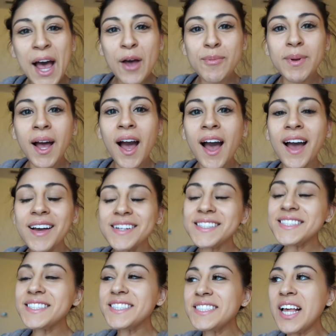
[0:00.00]
up,
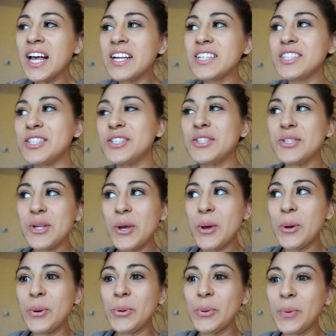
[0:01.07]
guys?
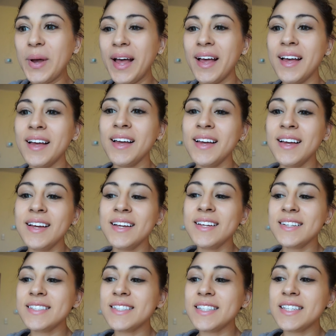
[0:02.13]
So,
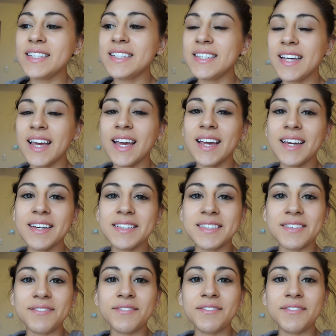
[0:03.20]
today is a